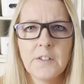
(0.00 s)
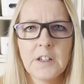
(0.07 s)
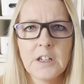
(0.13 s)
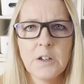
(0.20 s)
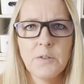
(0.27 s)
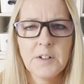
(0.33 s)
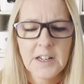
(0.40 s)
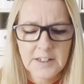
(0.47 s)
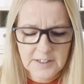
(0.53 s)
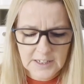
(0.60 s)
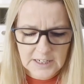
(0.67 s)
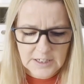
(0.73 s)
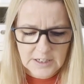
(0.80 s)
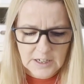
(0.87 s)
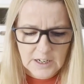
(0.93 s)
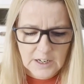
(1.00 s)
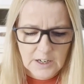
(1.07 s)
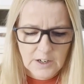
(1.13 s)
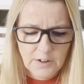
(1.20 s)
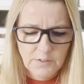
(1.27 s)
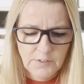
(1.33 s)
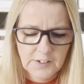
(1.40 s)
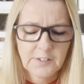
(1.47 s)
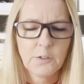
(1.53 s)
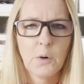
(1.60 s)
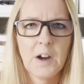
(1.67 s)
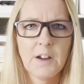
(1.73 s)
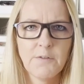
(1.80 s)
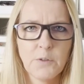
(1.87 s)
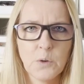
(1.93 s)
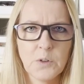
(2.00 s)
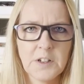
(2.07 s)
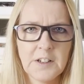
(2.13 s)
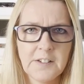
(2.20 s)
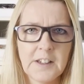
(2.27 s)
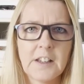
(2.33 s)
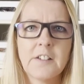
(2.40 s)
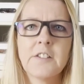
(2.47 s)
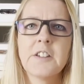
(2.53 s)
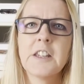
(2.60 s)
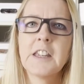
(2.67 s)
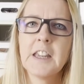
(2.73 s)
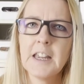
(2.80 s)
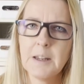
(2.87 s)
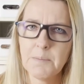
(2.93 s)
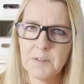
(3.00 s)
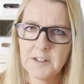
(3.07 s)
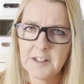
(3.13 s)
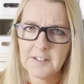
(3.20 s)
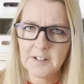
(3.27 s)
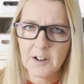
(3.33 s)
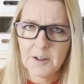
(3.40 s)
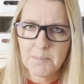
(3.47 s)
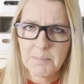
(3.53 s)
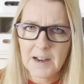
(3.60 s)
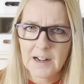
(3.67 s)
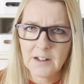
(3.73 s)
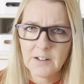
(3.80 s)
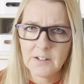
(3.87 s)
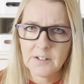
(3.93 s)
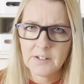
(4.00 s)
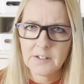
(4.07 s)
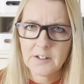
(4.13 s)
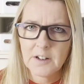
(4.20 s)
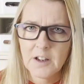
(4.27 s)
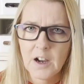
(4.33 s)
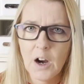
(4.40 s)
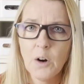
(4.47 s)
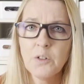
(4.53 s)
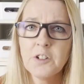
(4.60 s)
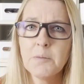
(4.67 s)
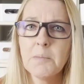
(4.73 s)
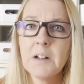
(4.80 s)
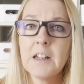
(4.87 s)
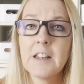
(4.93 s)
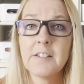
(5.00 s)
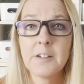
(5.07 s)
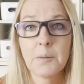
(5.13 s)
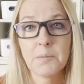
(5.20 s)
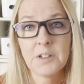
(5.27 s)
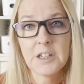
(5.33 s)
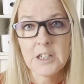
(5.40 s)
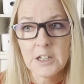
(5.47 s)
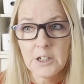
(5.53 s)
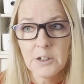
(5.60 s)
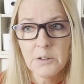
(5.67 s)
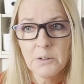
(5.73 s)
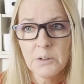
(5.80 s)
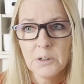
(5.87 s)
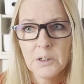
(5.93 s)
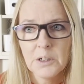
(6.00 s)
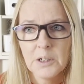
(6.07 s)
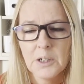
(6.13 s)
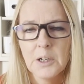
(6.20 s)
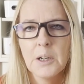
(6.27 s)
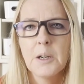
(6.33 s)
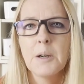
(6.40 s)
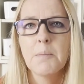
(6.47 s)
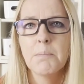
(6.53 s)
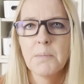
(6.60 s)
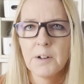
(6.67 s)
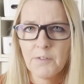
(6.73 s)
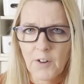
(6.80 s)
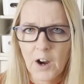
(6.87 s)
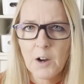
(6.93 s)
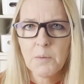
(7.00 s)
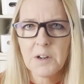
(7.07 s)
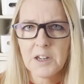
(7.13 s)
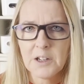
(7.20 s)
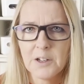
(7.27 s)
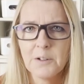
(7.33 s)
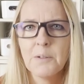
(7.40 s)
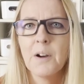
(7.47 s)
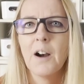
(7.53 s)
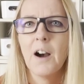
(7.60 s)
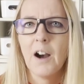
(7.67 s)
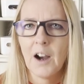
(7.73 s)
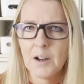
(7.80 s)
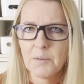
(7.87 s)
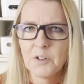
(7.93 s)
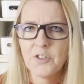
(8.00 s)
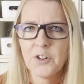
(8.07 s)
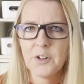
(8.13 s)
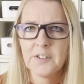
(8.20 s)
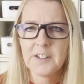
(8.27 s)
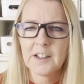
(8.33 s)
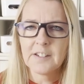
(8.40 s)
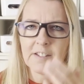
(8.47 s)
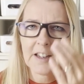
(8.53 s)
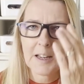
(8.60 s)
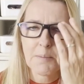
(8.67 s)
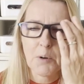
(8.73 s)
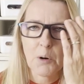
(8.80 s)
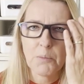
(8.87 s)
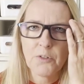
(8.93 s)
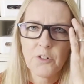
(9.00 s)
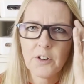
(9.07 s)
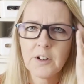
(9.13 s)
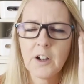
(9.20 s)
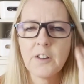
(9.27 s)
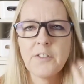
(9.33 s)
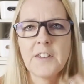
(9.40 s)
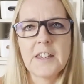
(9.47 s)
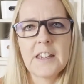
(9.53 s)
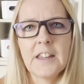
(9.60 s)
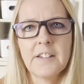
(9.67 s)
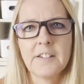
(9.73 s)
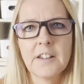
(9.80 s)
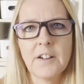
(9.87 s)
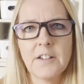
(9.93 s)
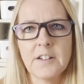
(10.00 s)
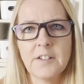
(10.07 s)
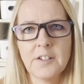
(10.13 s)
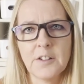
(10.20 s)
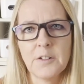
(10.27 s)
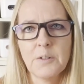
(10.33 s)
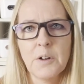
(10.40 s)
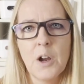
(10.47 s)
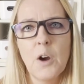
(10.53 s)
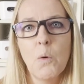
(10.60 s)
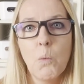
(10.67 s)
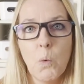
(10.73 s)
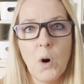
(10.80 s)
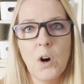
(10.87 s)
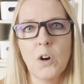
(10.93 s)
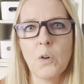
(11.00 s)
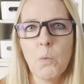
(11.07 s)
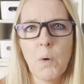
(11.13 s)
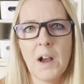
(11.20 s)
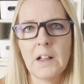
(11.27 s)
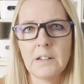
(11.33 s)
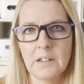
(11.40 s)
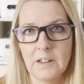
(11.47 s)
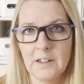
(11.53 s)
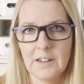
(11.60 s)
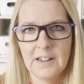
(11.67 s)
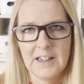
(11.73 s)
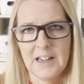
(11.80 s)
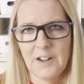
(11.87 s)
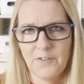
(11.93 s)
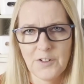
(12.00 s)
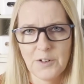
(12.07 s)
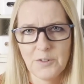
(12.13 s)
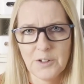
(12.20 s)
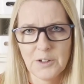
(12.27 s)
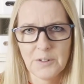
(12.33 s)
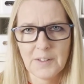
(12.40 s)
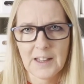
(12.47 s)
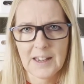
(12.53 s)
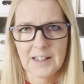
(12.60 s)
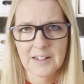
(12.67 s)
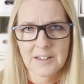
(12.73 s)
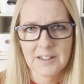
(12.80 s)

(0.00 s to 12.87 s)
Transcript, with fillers: that you knitted for square forty-six to keep the design balanced. Ultimately, it's up to you. But if I were you, I would choose that same option. I think it's going to work well if you do that.